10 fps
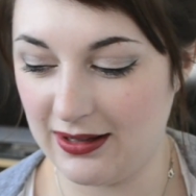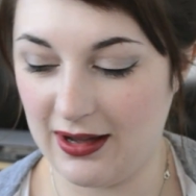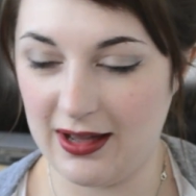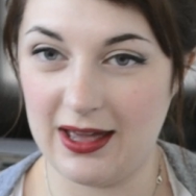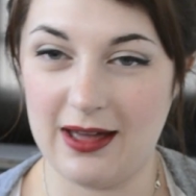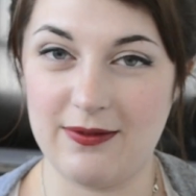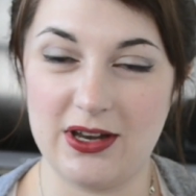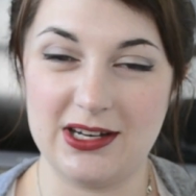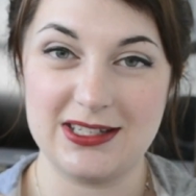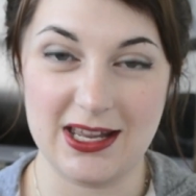I have
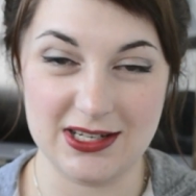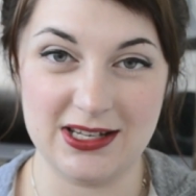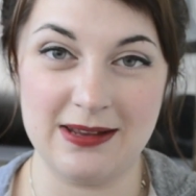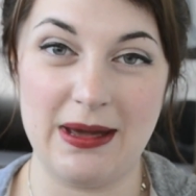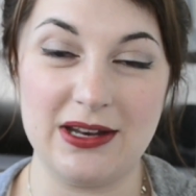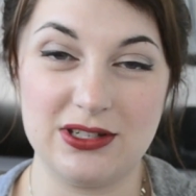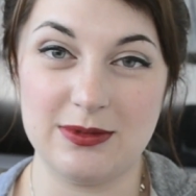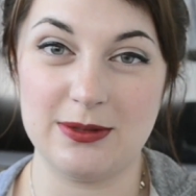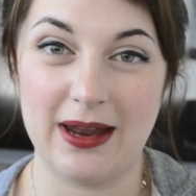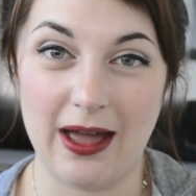unintentionally matched them
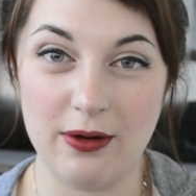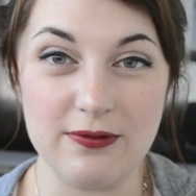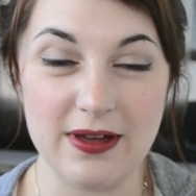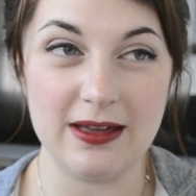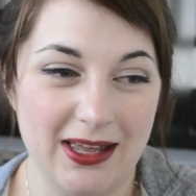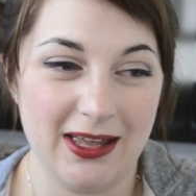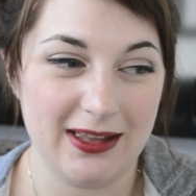to my outfit.